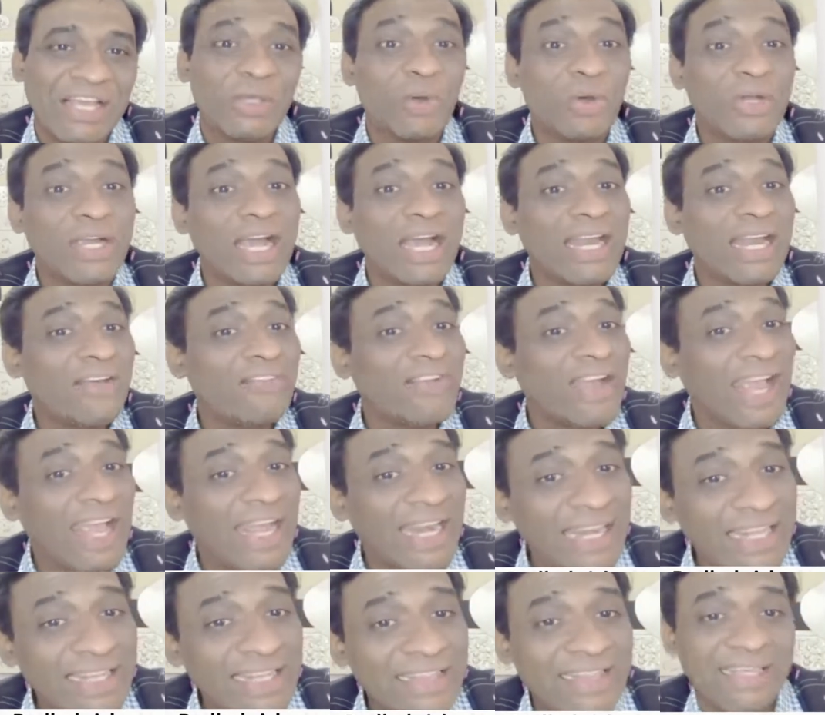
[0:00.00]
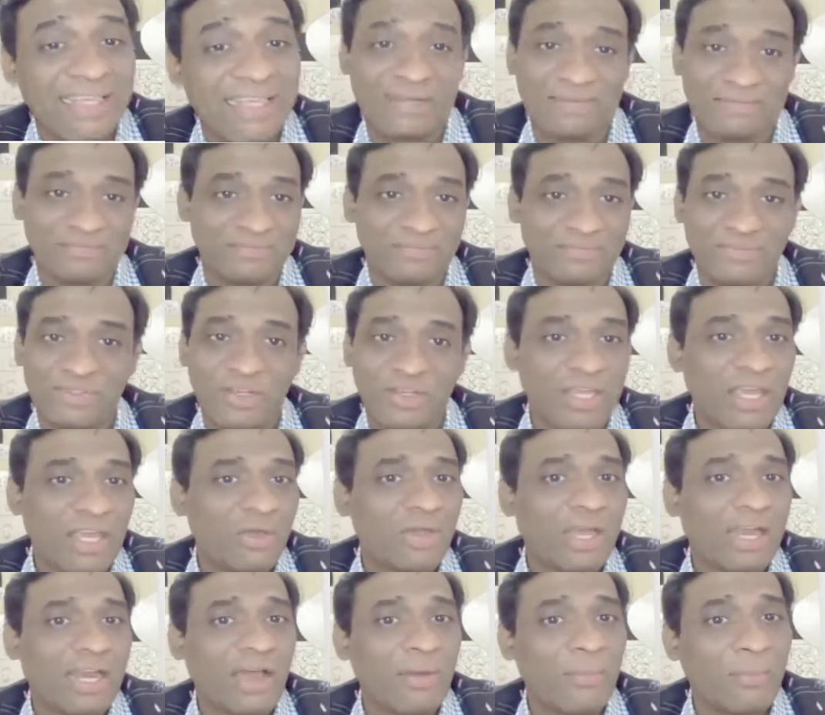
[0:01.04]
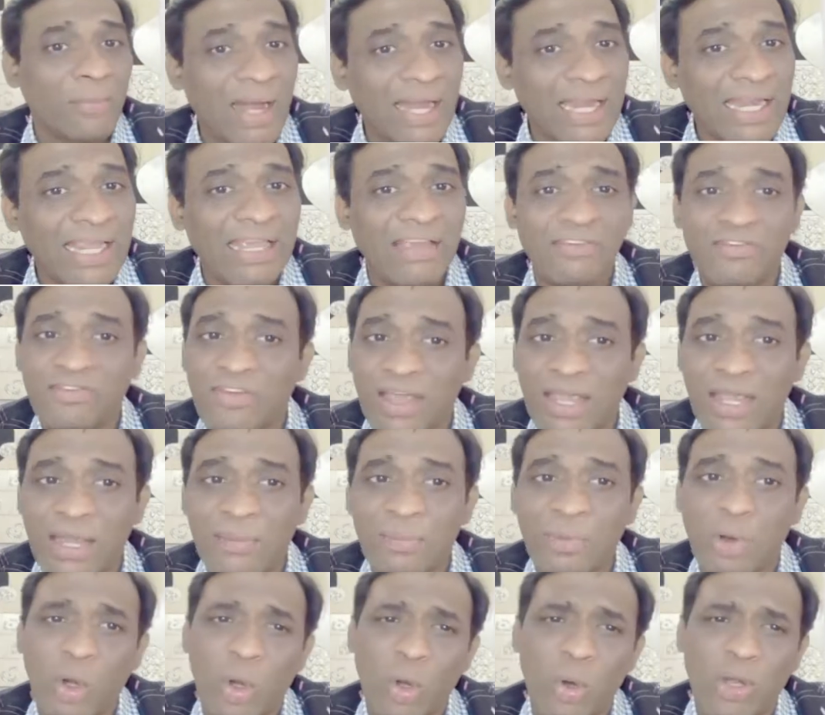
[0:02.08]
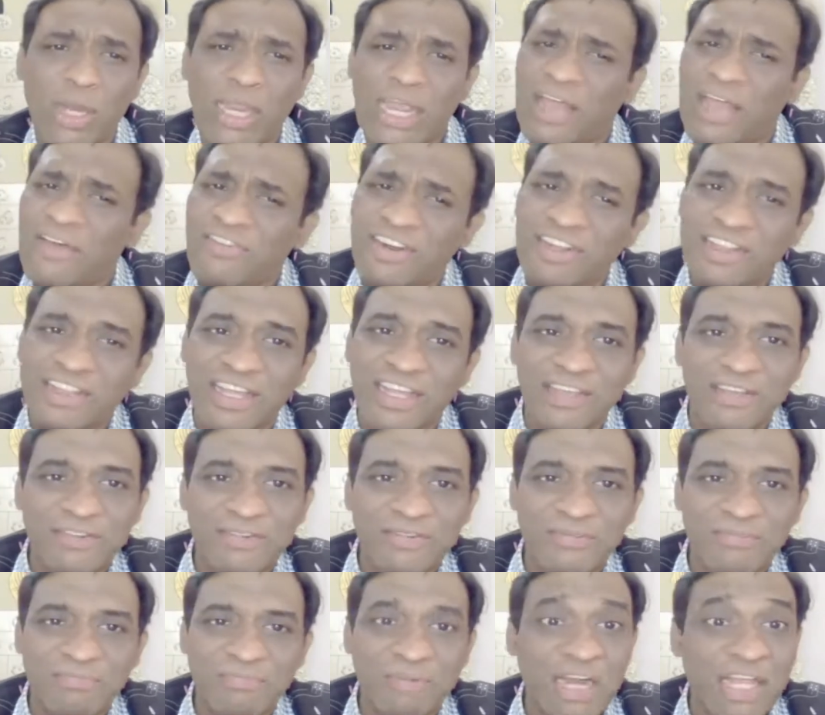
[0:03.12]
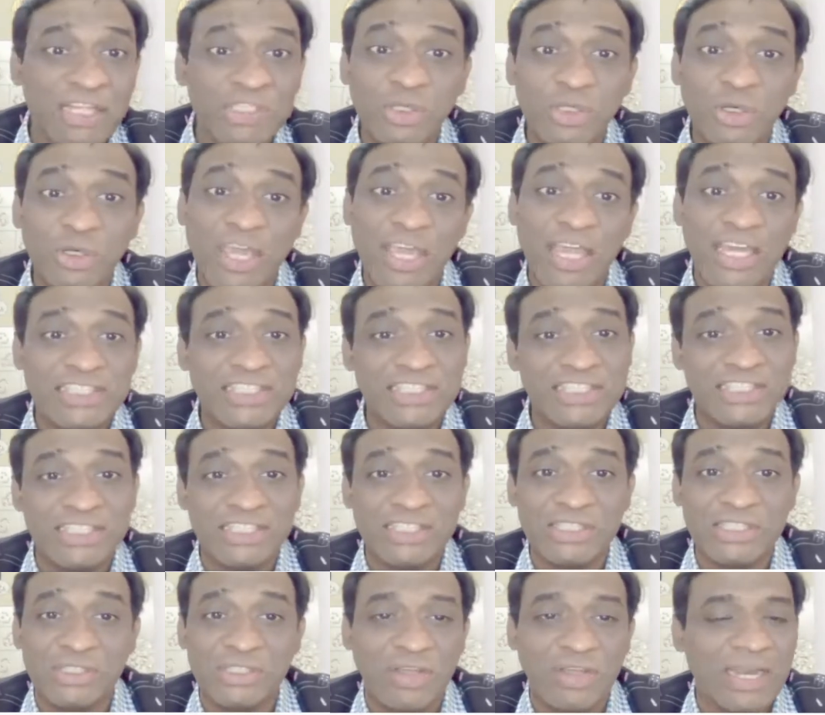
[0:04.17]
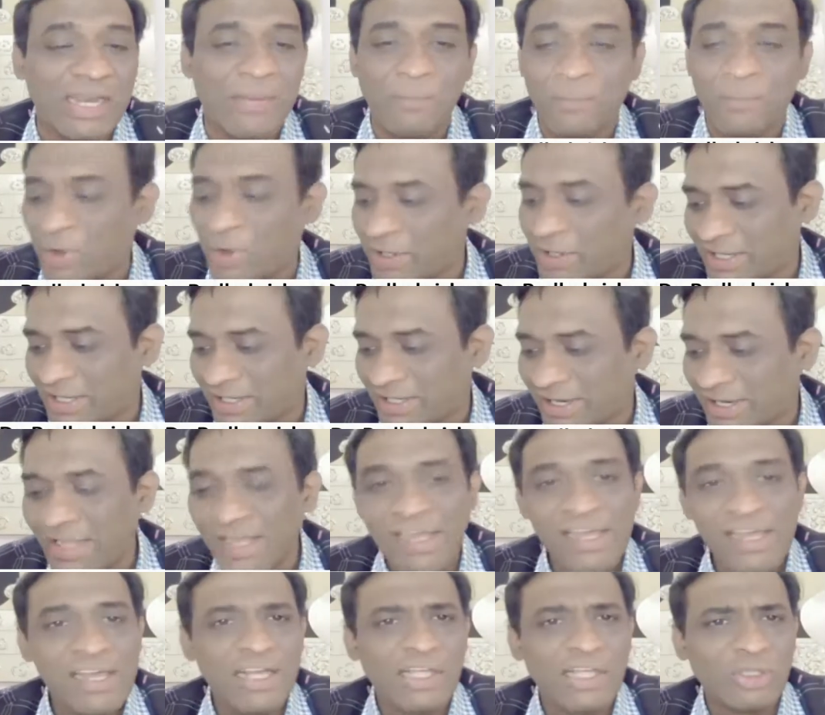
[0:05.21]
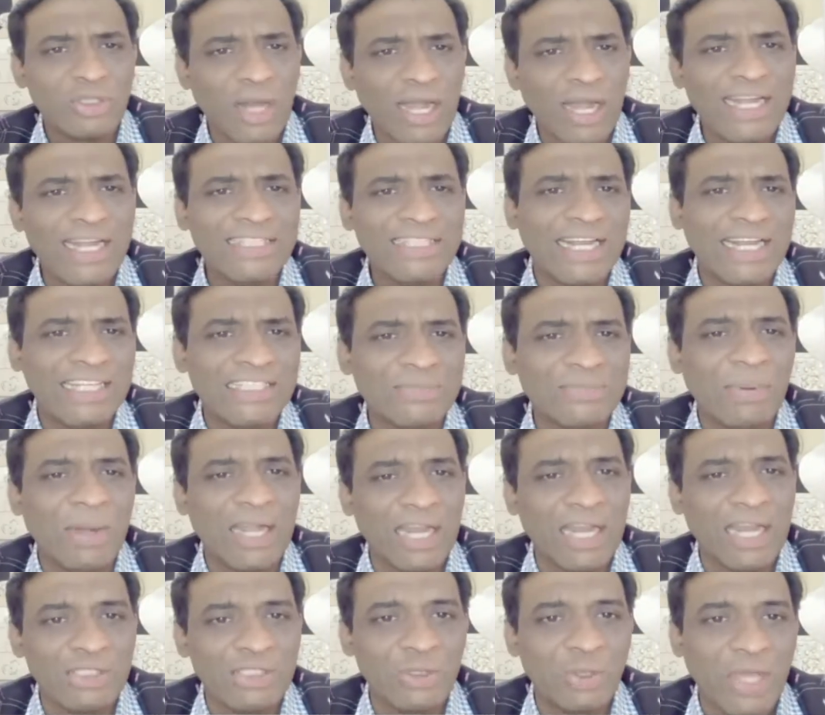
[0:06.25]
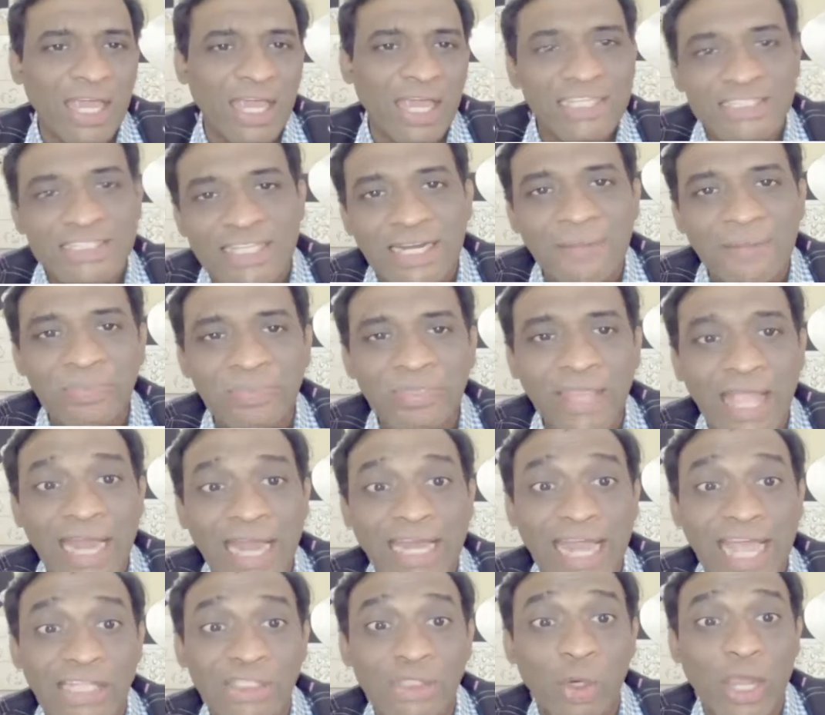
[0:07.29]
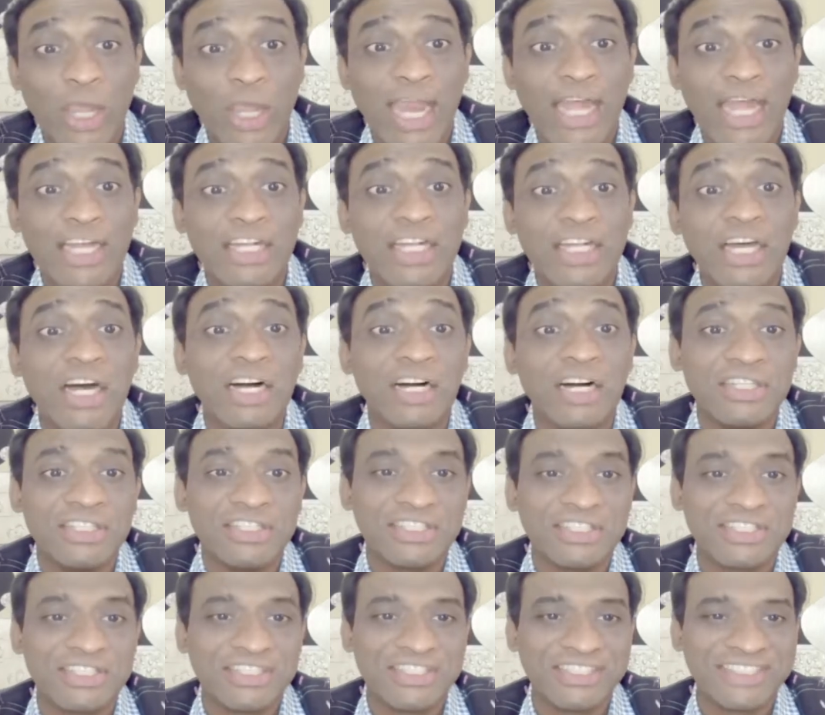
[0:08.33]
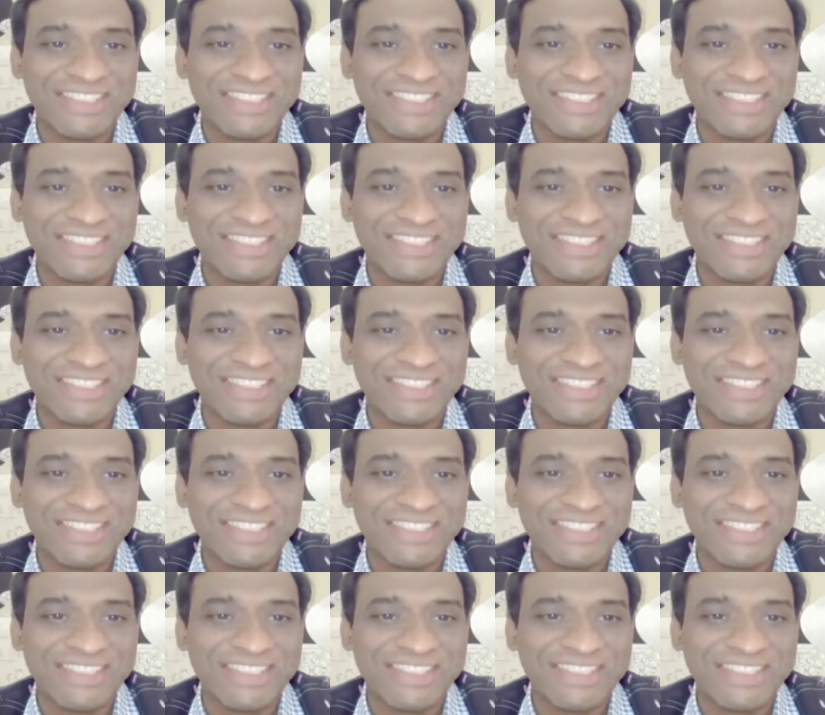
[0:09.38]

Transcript: You can have anything. Okay, you can have money, fame, glory, everything. But education is very important. So let us respect education and educators.